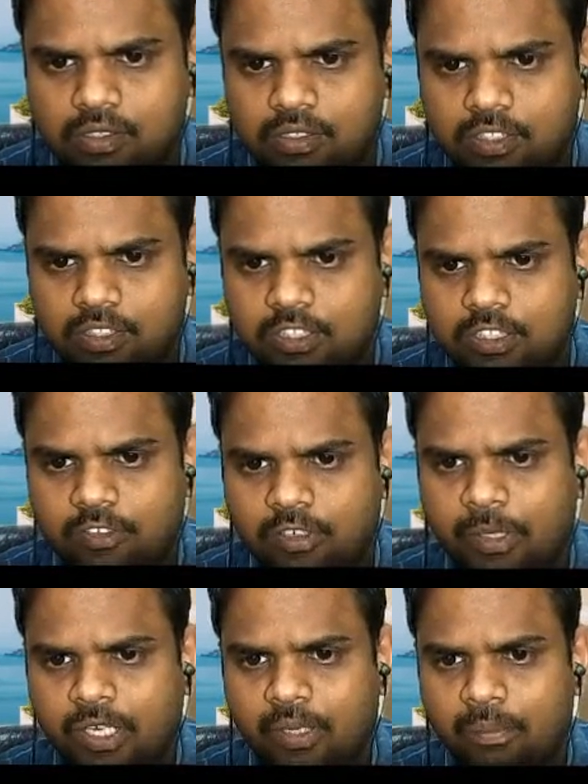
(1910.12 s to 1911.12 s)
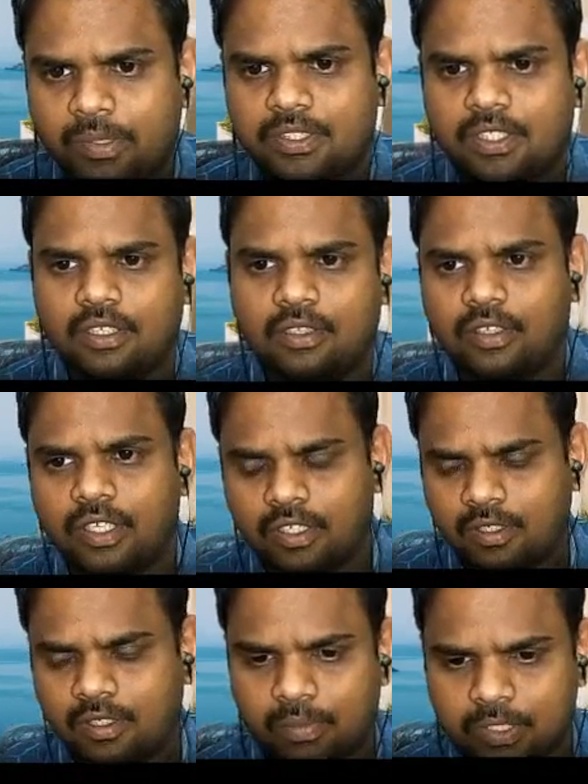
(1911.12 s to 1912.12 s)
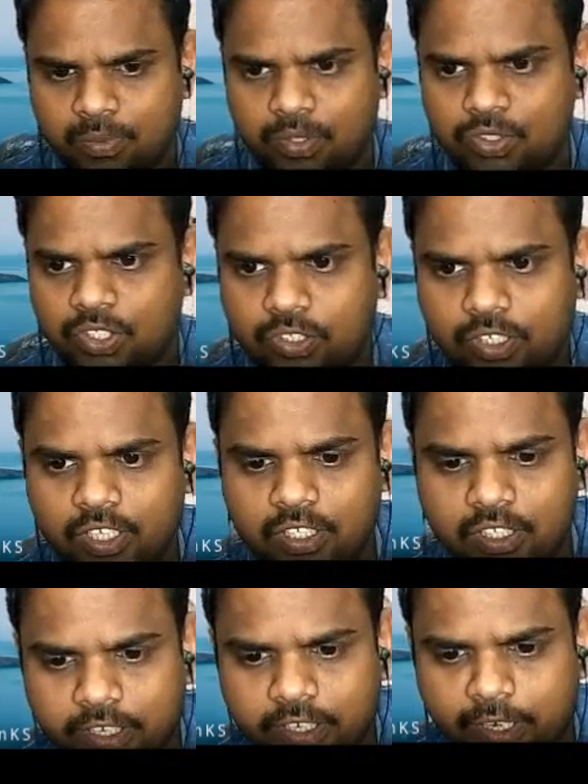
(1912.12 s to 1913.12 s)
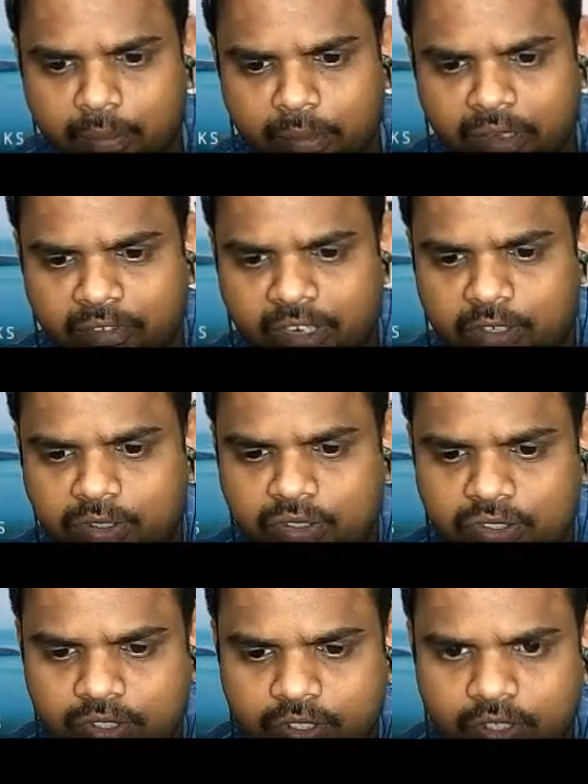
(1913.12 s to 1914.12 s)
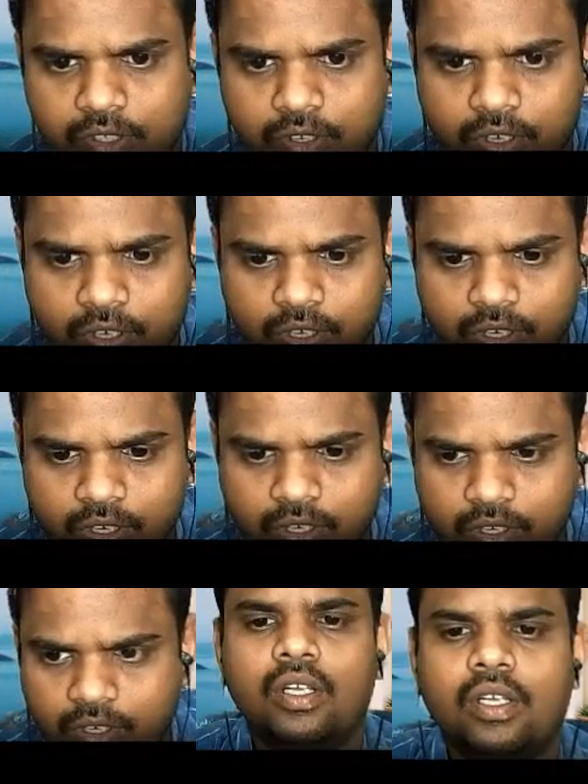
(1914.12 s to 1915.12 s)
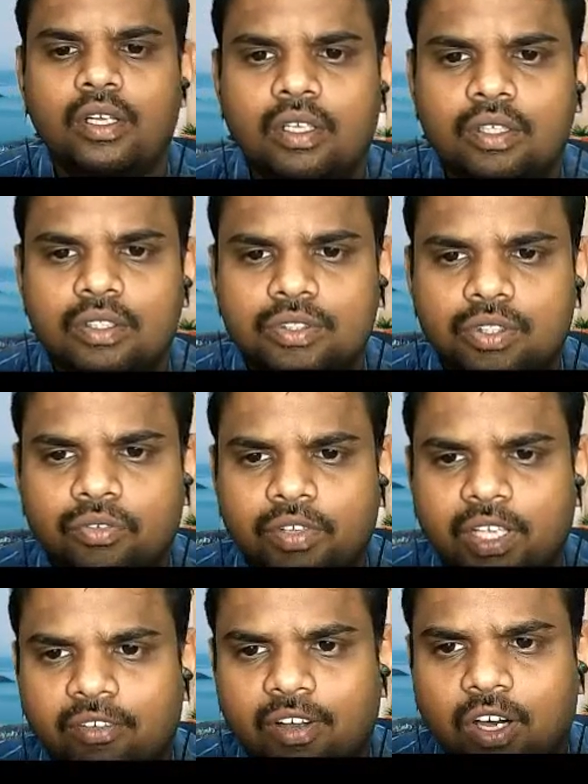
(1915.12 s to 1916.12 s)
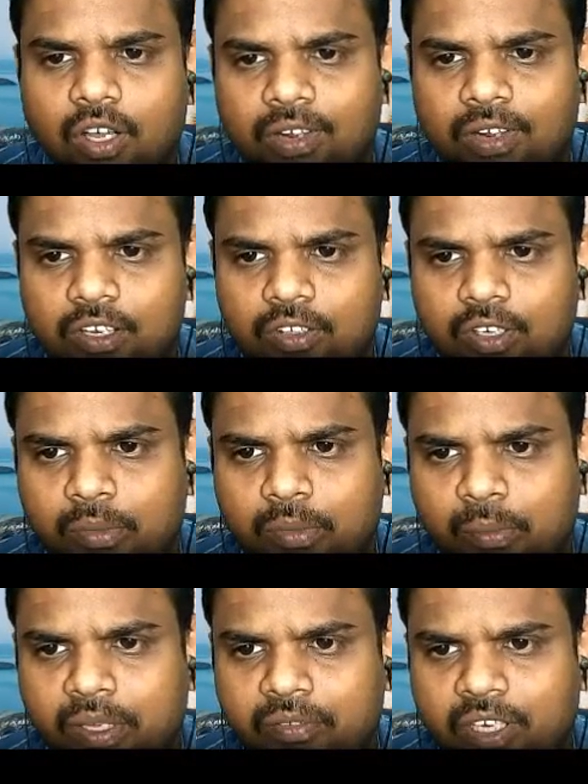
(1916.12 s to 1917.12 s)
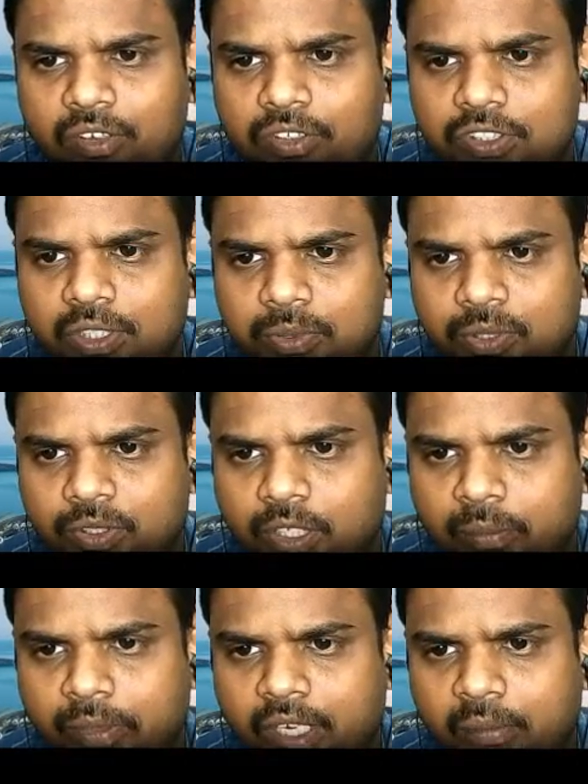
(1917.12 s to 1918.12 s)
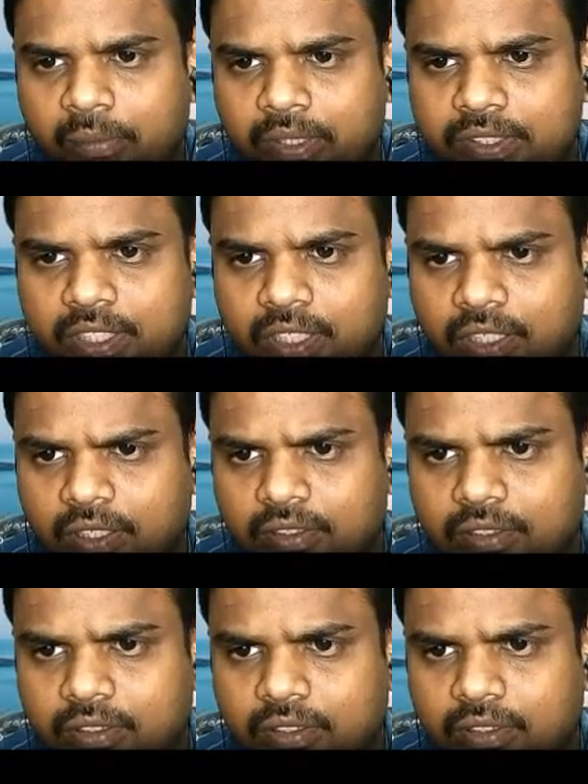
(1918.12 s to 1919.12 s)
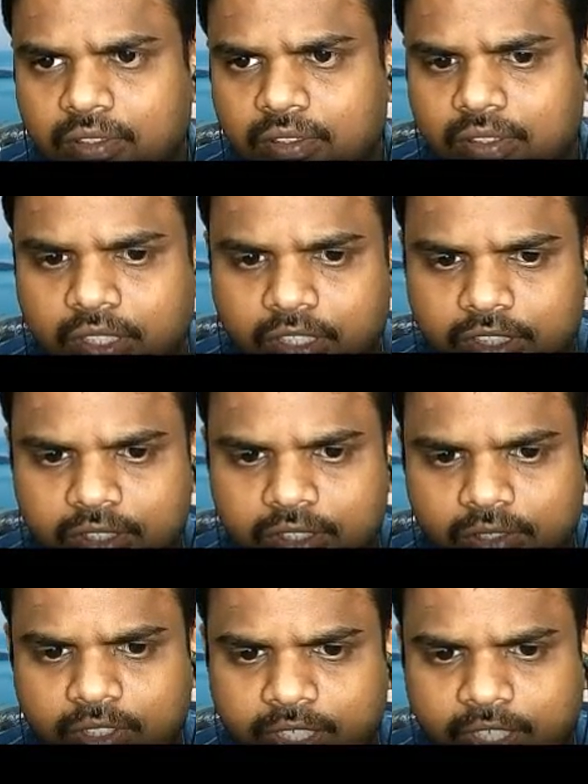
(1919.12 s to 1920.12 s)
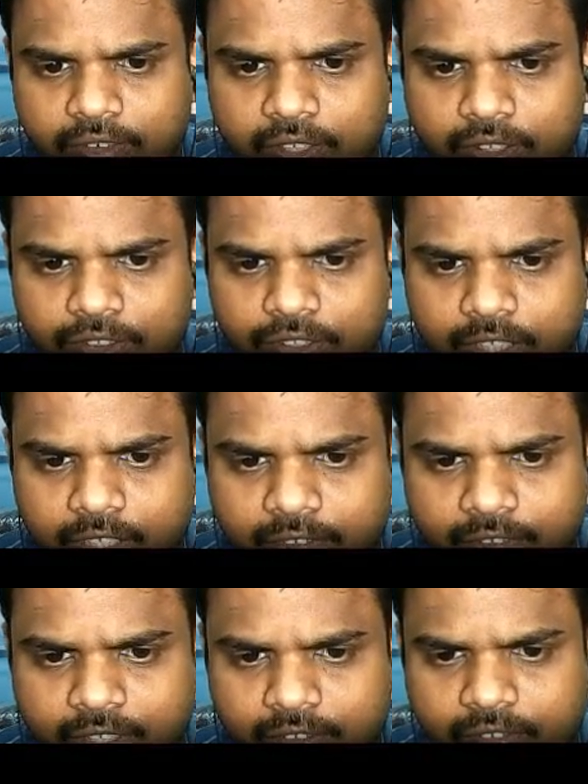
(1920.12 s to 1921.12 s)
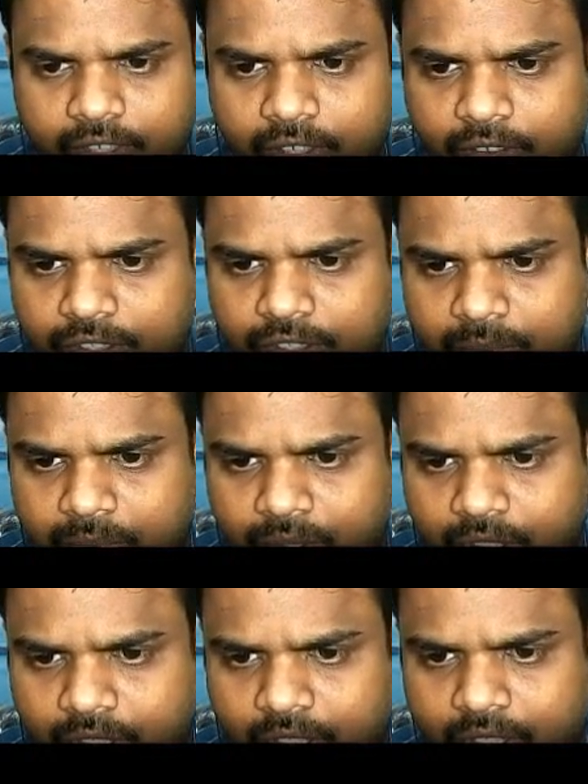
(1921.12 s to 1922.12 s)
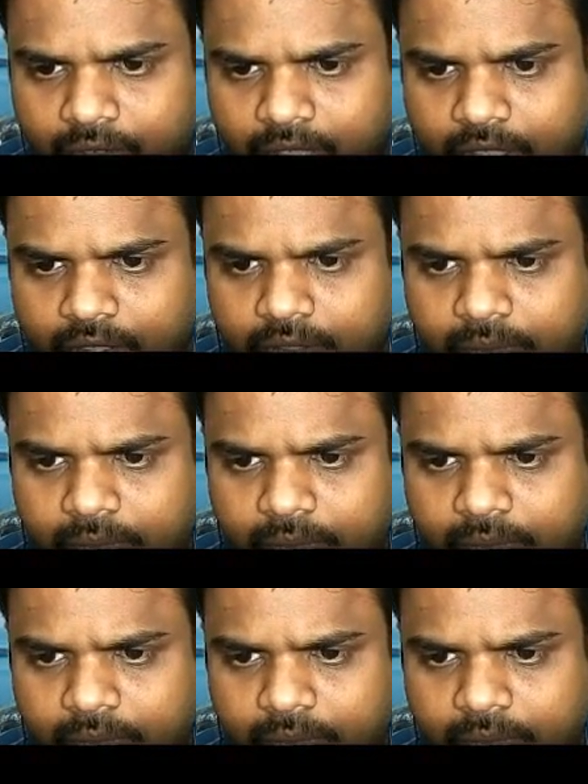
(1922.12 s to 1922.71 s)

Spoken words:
This is our megapascal. Okay, please proceed to get the A and B values. So we have R value. Remember, we have to substitute in megapascal. That is our care you have to take when you are substituting R value,